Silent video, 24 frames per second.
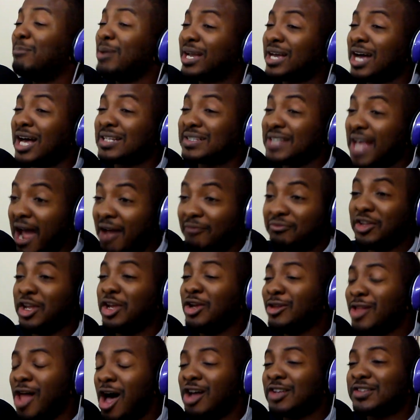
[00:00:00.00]
because after
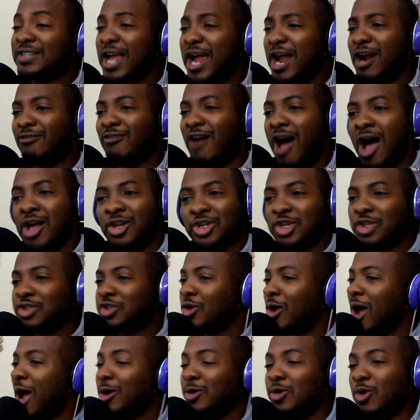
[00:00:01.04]
you lost Aaron Rodgers,
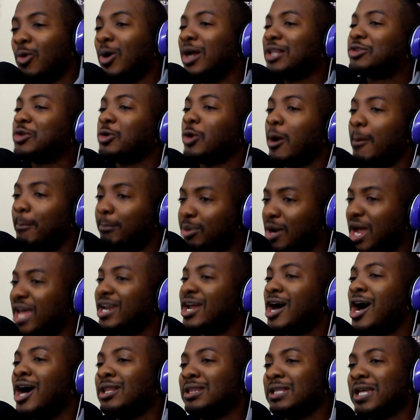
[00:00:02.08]
you went through the Brett
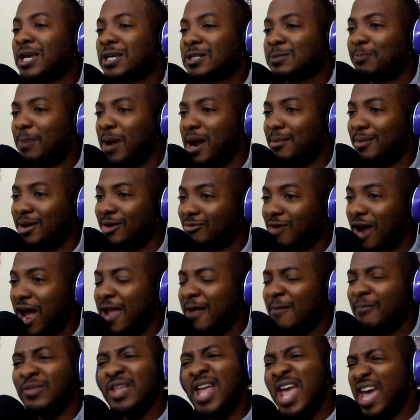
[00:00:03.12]
Hundley experiment, right?
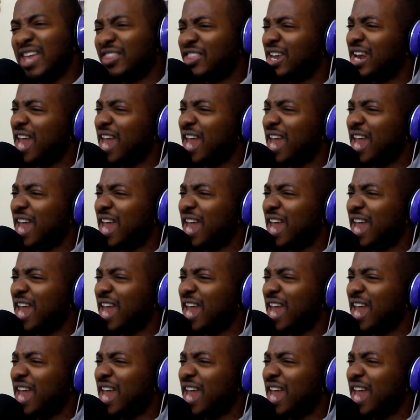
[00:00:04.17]
And